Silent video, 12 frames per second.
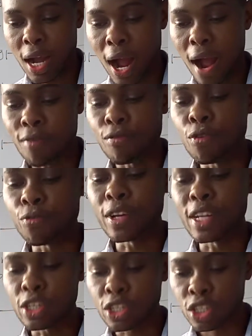Have you
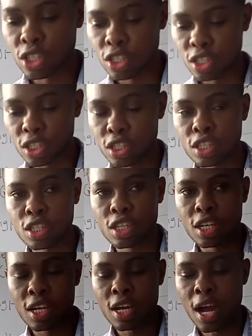finished?
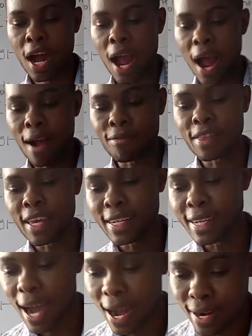Have they
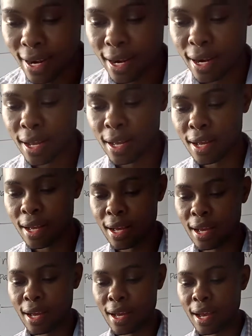done?
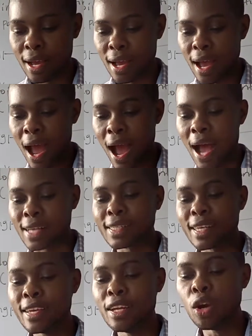
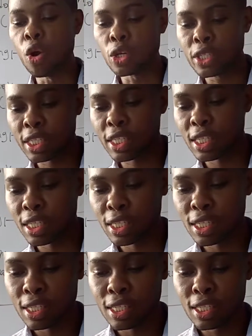Has he lost
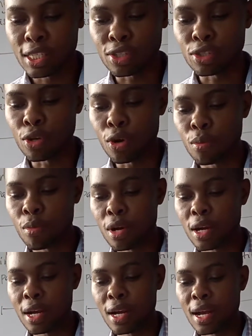his job?
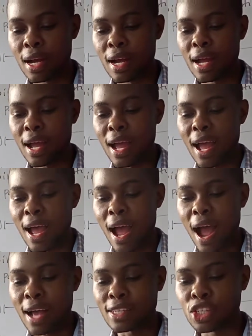
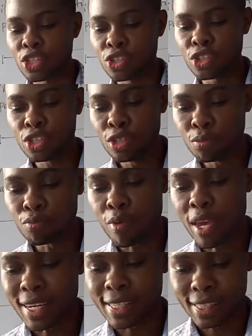Has she
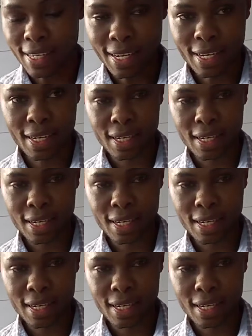been sick?